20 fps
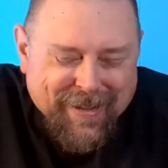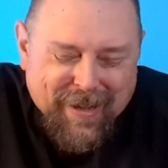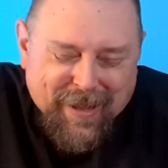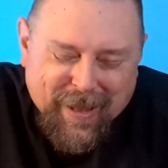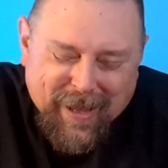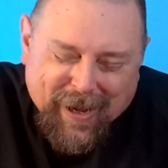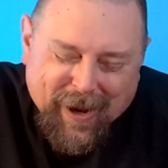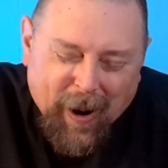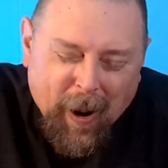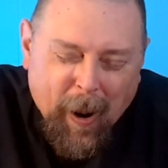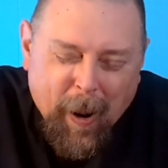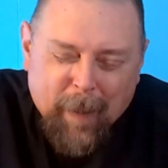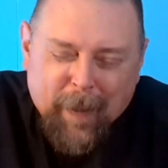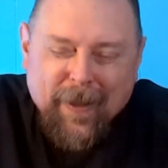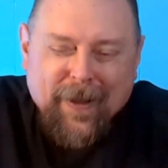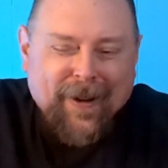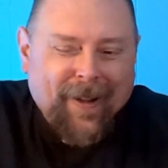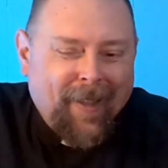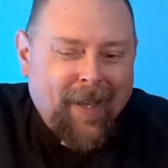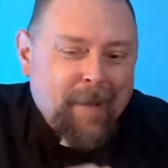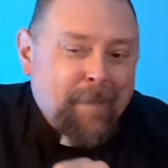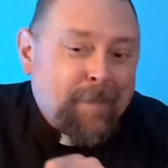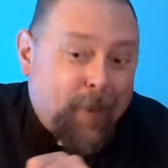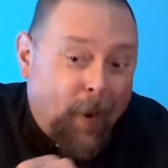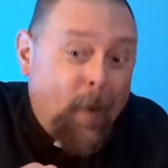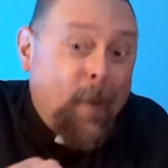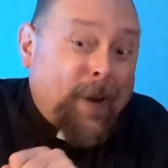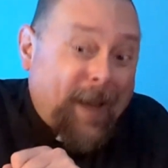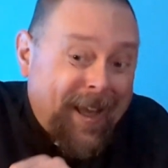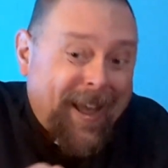They go up and they're like
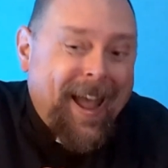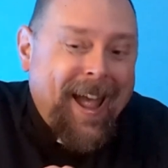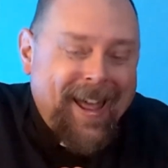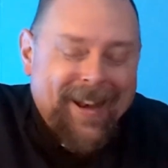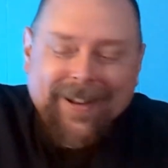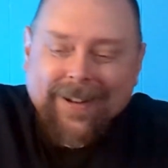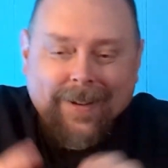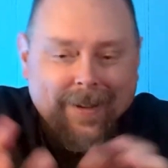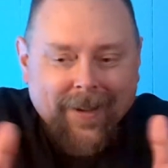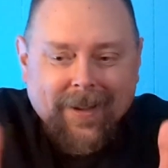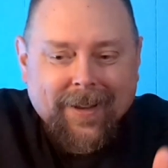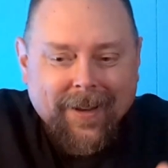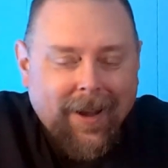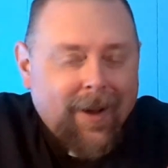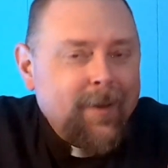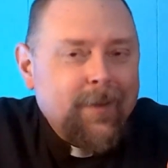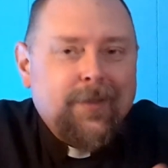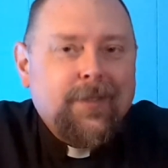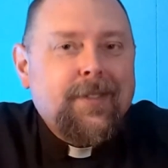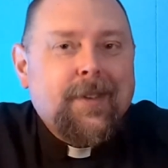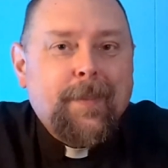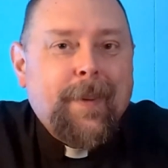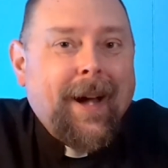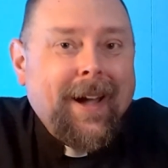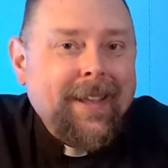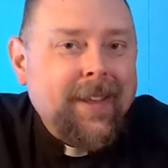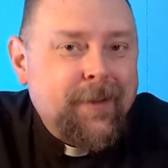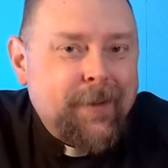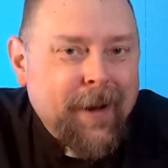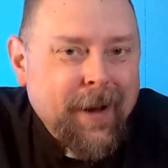poking at it. No, it's just a
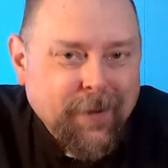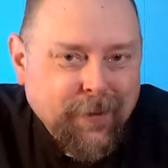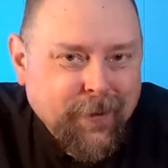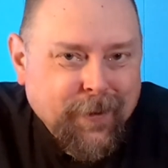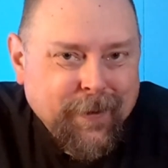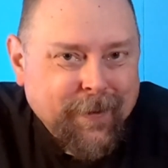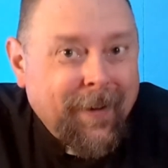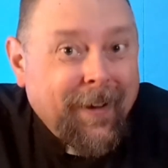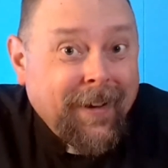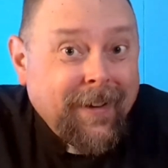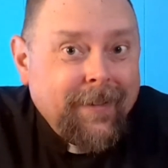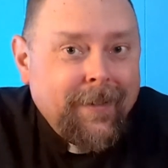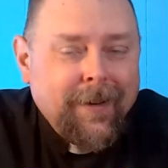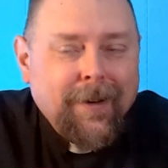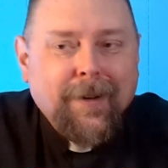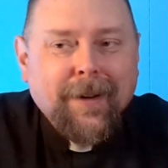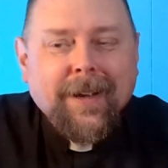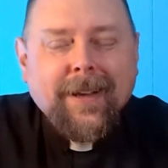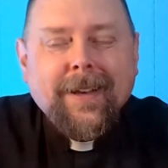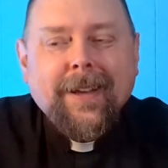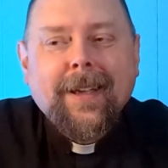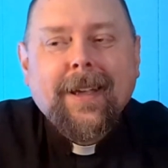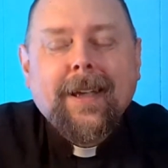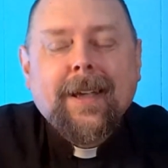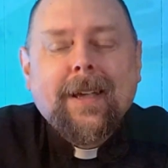pile of treasure, right? All right.